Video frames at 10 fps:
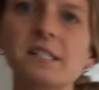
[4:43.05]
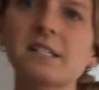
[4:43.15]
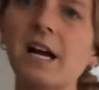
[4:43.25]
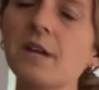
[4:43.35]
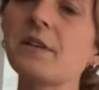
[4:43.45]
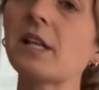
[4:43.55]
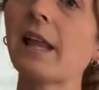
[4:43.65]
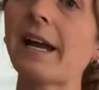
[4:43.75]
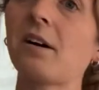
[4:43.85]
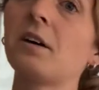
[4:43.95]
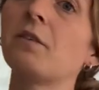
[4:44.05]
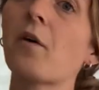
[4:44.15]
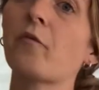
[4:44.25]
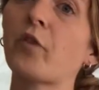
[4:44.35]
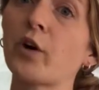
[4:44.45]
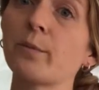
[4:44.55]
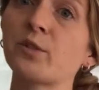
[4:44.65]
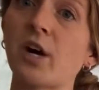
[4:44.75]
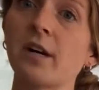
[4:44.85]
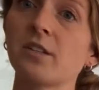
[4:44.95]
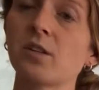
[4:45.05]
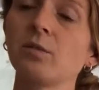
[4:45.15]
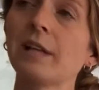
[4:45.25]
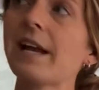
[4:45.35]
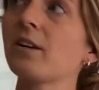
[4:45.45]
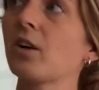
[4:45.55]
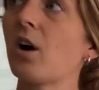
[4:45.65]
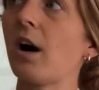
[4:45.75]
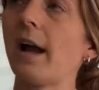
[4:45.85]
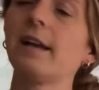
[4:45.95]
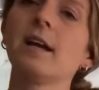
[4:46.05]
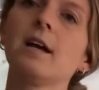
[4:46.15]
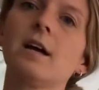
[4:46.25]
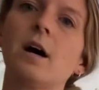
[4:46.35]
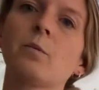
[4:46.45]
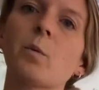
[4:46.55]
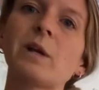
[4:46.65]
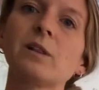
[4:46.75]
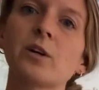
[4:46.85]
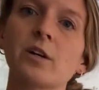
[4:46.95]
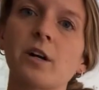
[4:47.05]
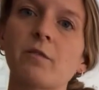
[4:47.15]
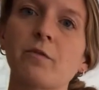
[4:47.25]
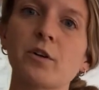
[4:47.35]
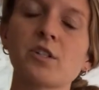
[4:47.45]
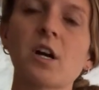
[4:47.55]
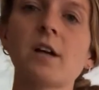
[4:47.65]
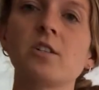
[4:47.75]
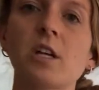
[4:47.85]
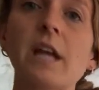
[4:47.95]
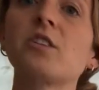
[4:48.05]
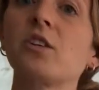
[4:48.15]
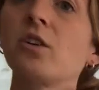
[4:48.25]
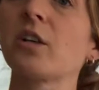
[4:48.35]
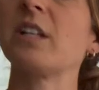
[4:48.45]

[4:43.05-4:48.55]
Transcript: kind of in the layout of our verb chart. So later on, when we learn our first conjugation, you're going to